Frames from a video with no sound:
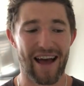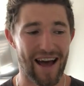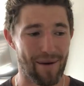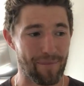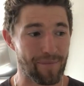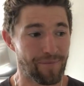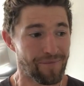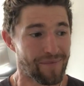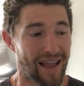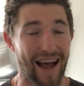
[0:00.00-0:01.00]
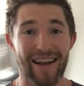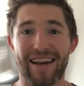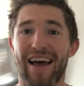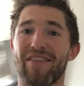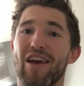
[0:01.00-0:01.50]

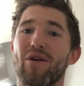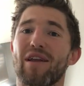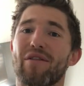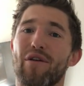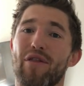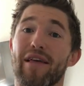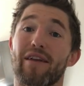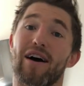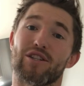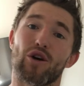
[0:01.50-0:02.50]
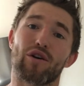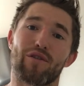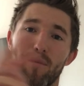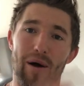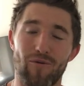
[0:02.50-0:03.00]
And the only other thing that I took
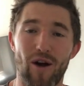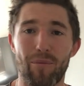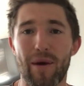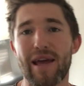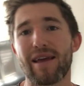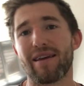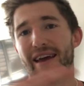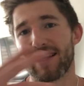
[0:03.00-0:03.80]
from my rugby